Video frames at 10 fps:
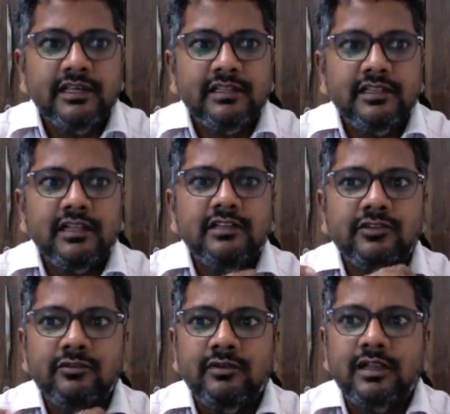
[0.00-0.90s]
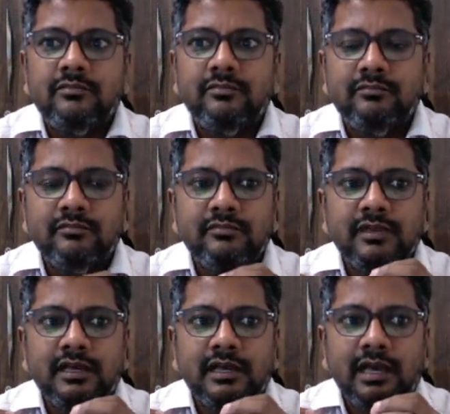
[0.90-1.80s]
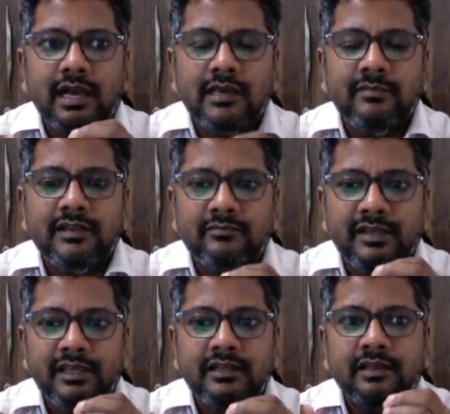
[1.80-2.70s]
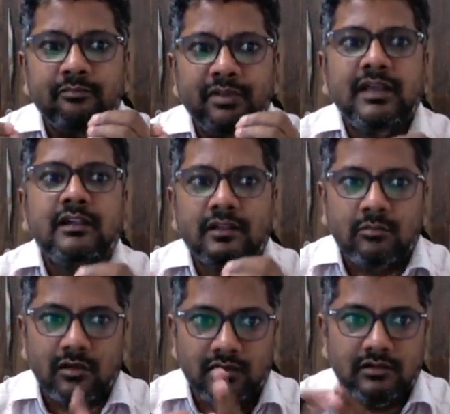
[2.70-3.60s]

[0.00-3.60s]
then you will be in a big trouble.